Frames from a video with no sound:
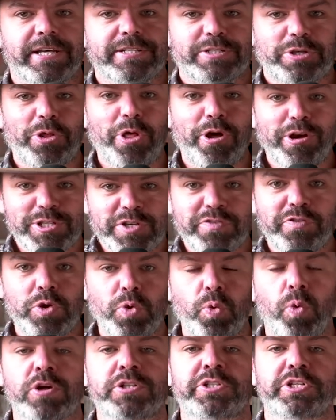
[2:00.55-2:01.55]
So, those of
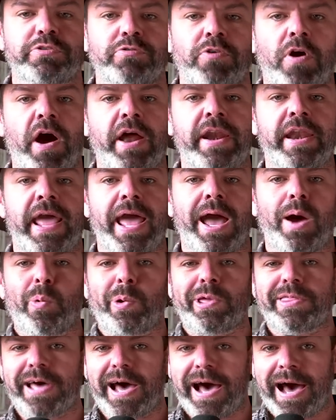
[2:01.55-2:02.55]
you watching right now
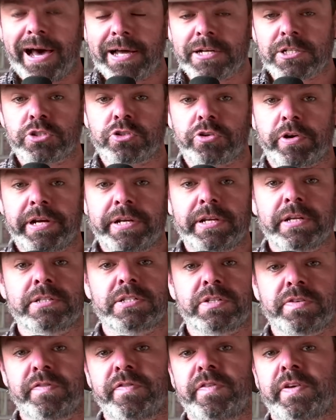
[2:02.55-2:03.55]
with untreated
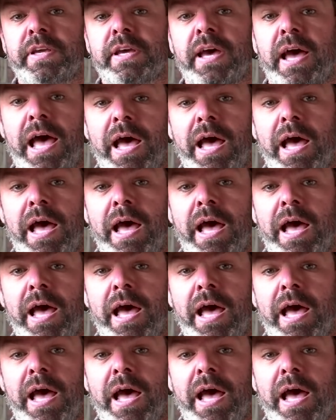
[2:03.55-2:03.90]
severe